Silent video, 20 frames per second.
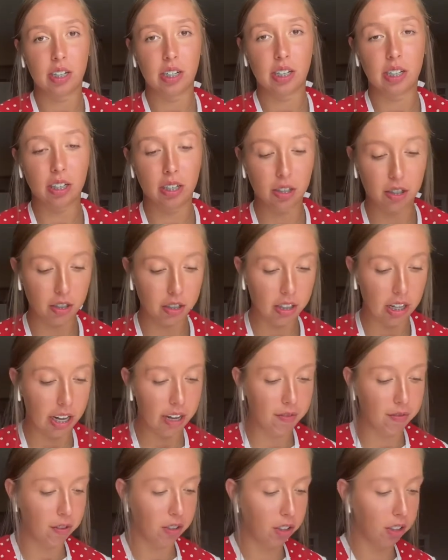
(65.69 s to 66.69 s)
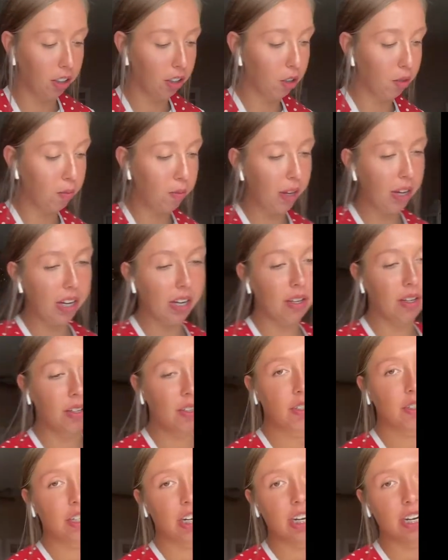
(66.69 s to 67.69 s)
And you do that for a little bit.
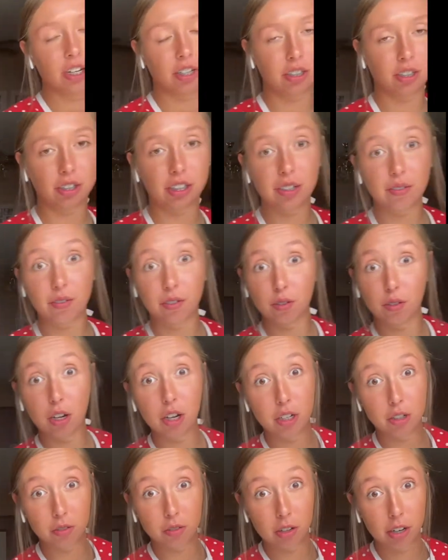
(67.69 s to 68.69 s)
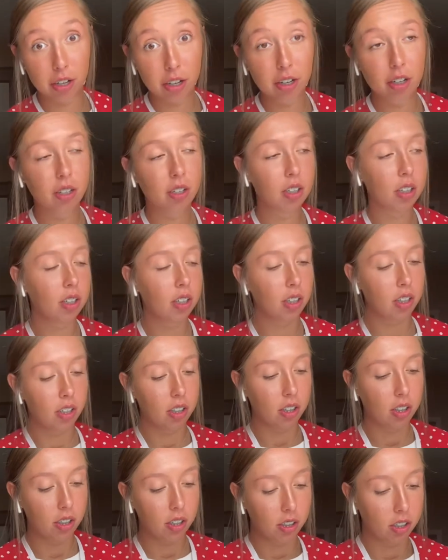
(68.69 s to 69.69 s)
Try not to leave the water running.
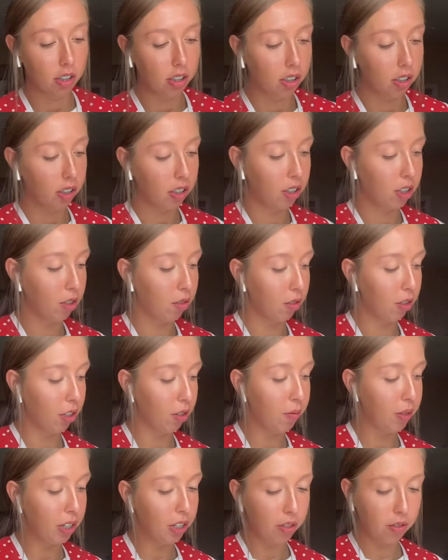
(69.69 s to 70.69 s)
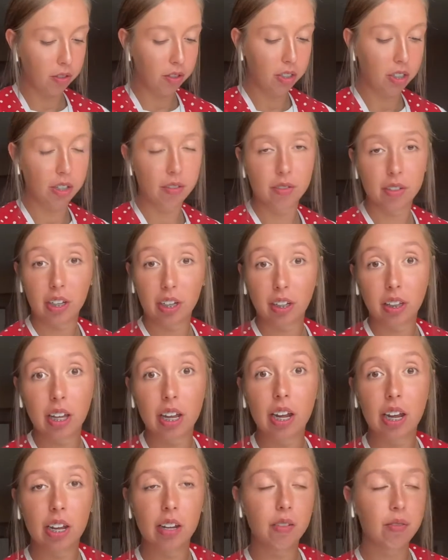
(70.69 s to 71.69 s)
Don't want to be doing stuff like
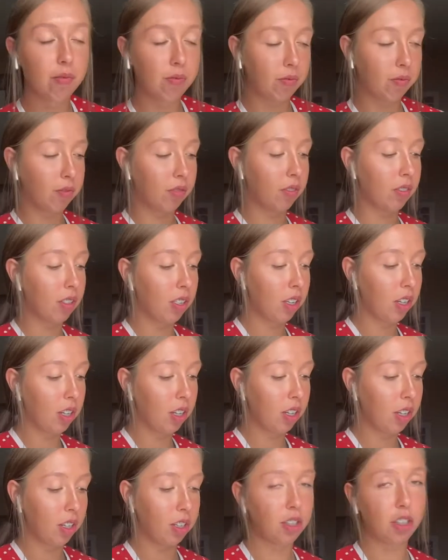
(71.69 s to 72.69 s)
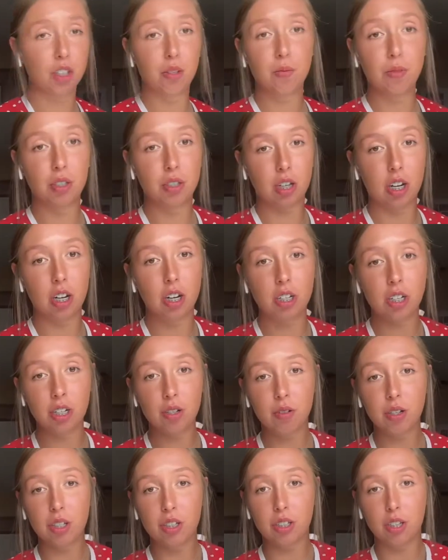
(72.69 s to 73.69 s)
that. So you massage it
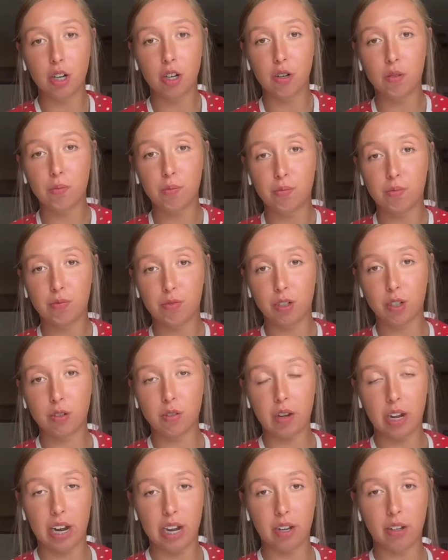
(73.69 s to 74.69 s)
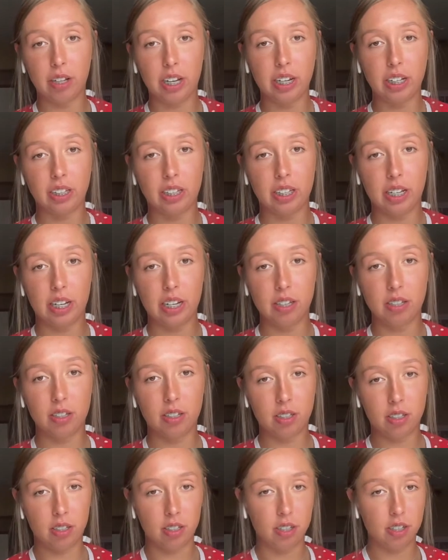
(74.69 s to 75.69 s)
with soap for a while like
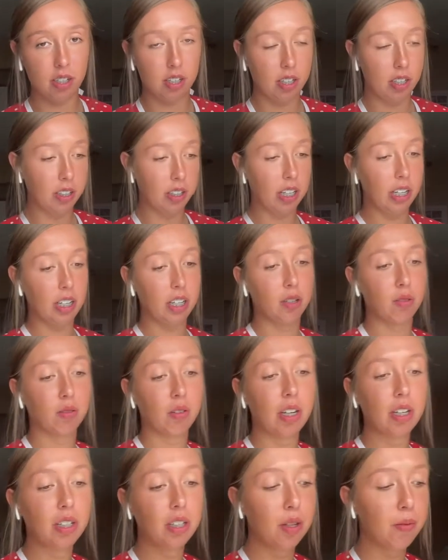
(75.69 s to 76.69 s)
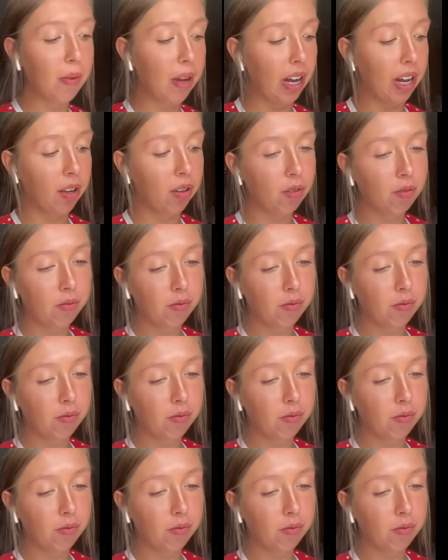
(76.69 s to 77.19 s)
this. Then you rinse them out.